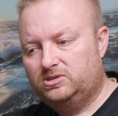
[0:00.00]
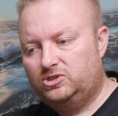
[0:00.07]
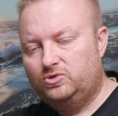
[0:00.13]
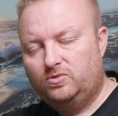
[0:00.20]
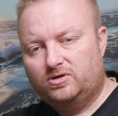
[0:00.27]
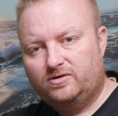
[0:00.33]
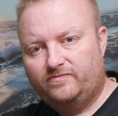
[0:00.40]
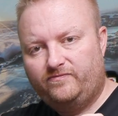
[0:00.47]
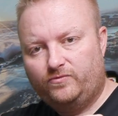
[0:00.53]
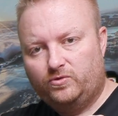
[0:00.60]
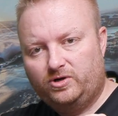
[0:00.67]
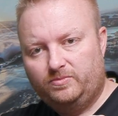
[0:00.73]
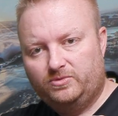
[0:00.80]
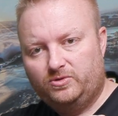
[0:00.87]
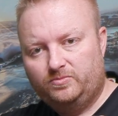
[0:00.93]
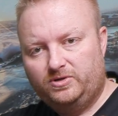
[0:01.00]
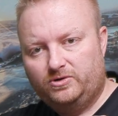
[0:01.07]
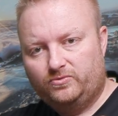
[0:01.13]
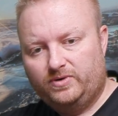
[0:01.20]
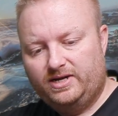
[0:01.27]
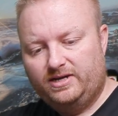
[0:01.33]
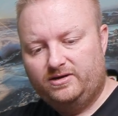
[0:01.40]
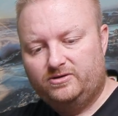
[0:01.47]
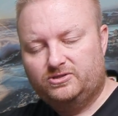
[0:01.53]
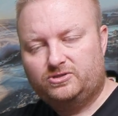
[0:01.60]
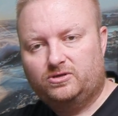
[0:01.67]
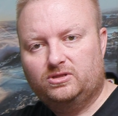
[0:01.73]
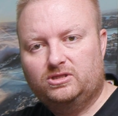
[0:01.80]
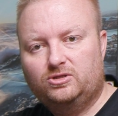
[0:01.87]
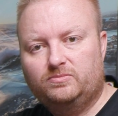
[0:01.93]
240 millimeter radiators
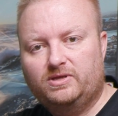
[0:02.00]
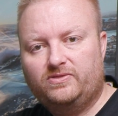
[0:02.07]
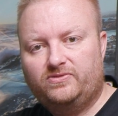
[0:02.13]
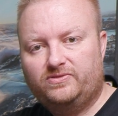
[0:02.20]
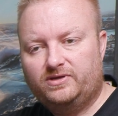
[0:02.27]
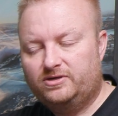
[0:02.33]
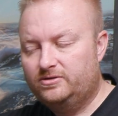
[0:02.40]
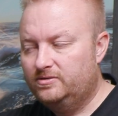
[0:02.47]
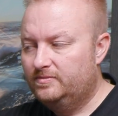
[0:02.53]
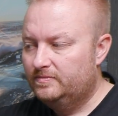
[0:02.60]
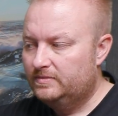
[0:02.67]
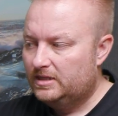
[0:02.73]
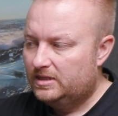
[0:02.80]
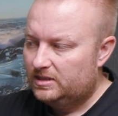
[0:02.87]
are a little bit thinner.